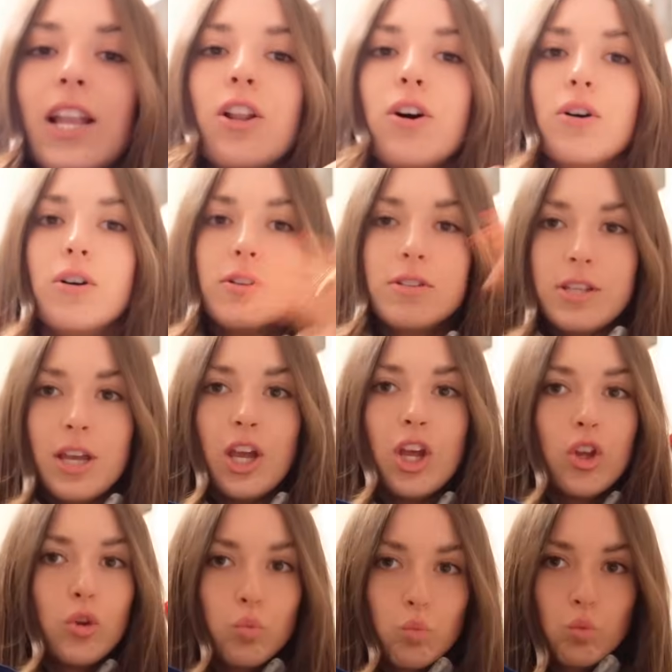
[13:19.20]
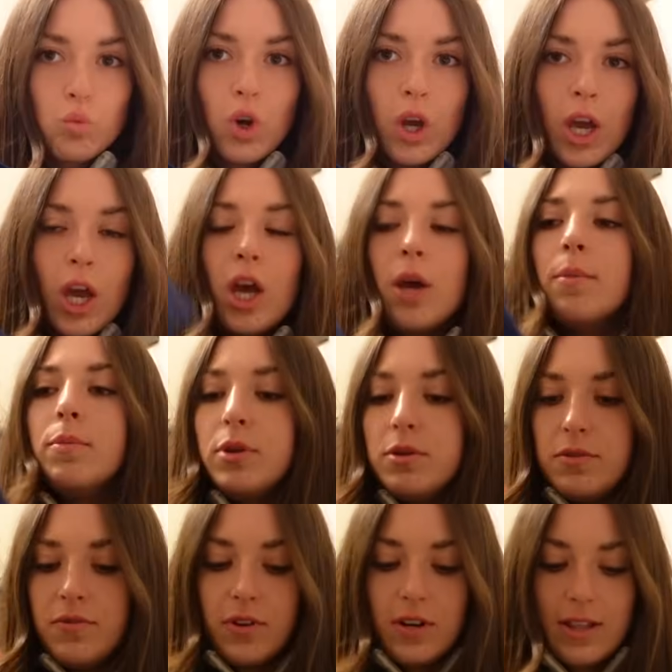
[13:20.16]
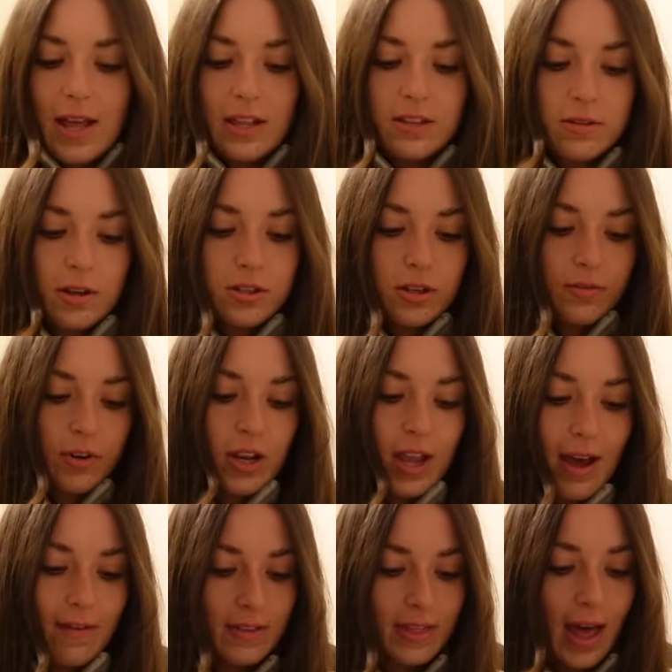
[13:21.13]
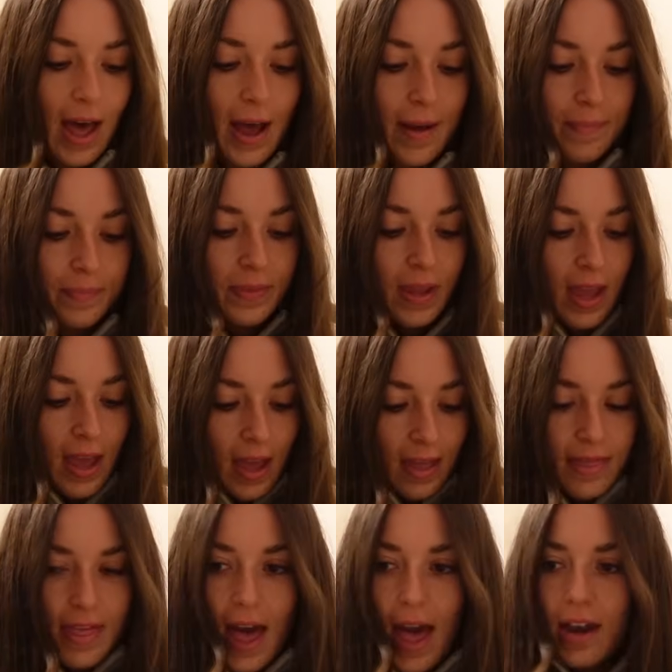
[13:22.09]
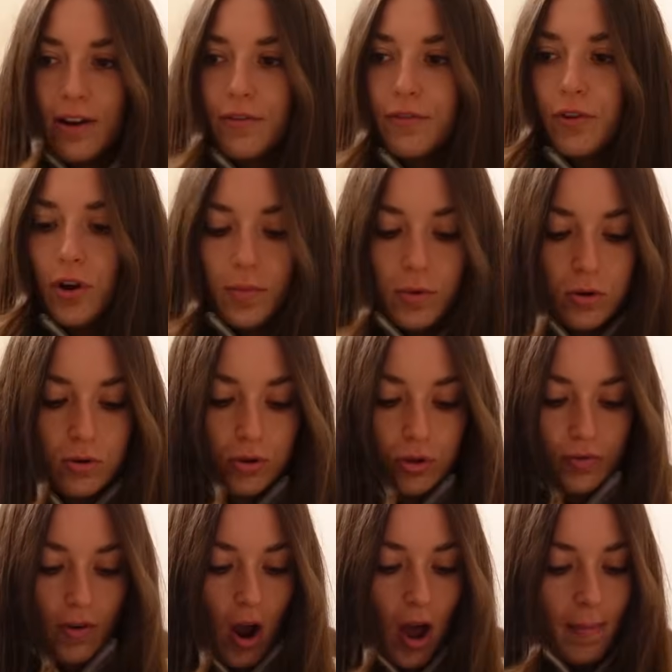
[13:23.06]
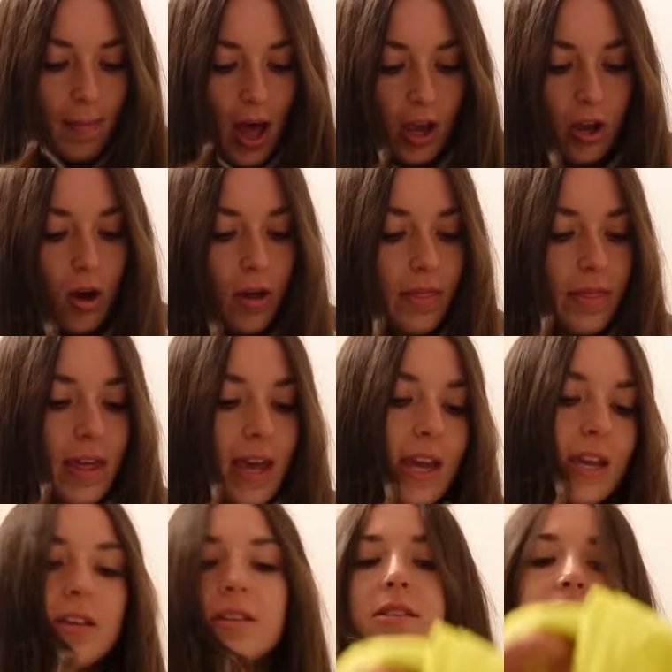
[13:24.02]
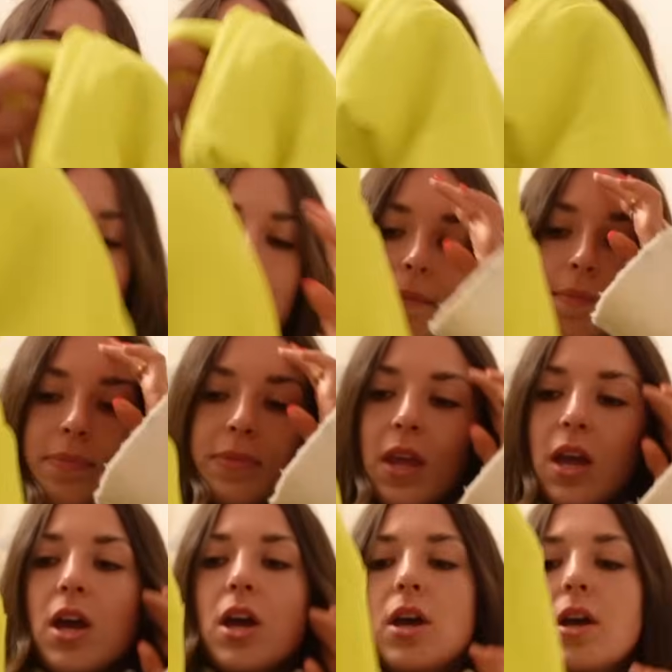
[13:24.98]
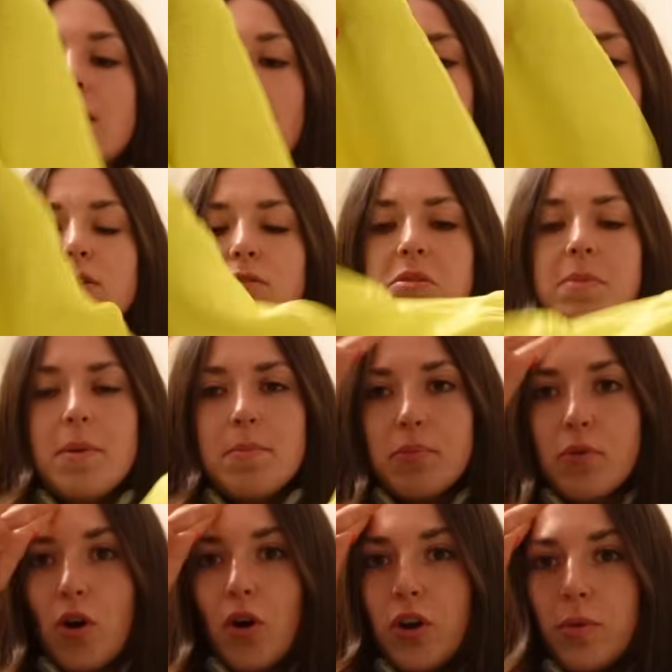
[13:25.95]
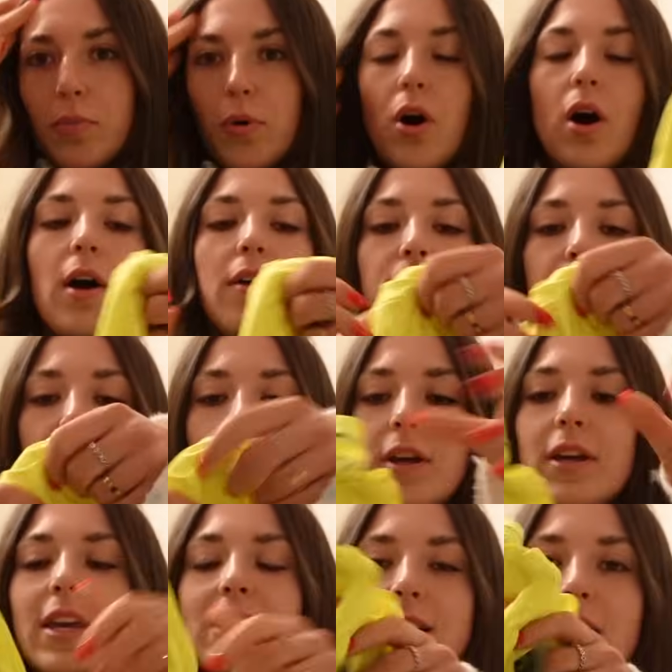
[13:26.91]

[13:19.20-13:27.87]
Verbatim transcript: looked beautiful in that. So I was like, right, you're having that. Then from Under Armour, I got this. Um, It looks a bit bright, but I feel like it's